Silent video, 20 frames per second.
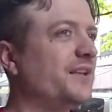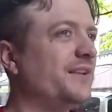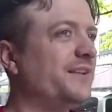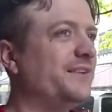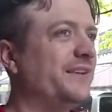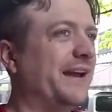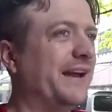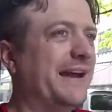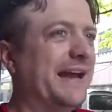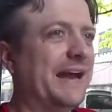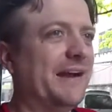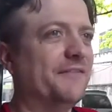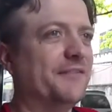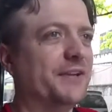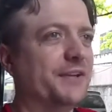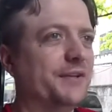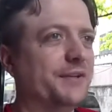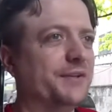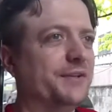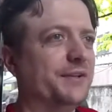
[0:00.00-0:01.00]
having
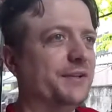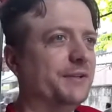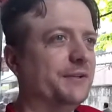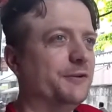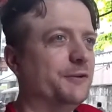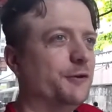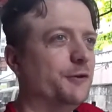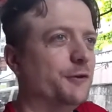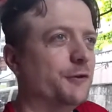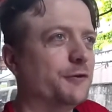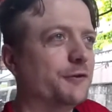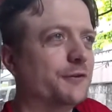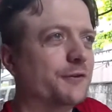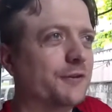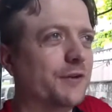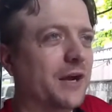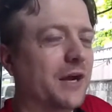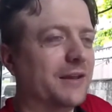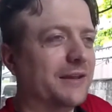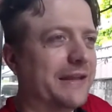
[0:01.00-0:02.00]
any new
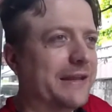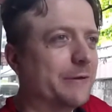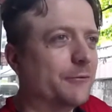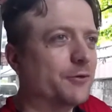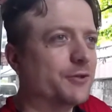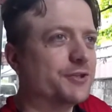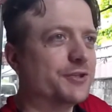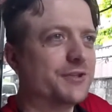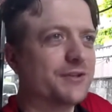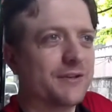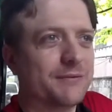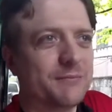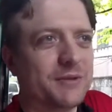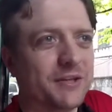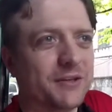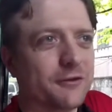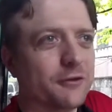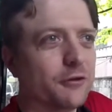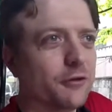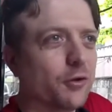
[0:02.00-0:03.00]
language and
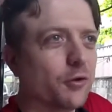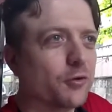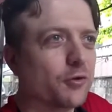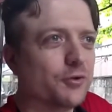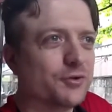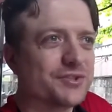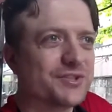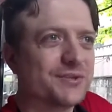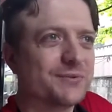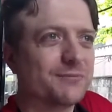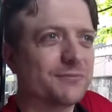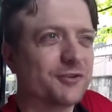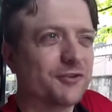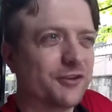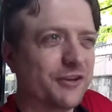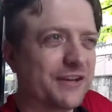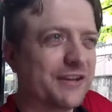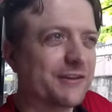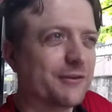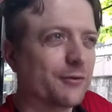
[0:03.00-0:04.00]
meet the locals and
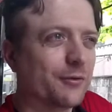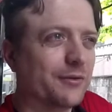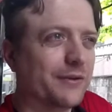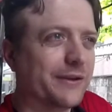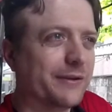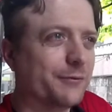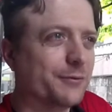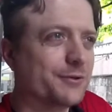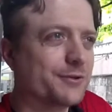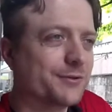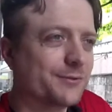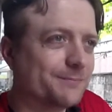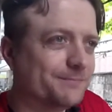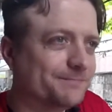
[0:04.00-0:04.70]
creating their own language.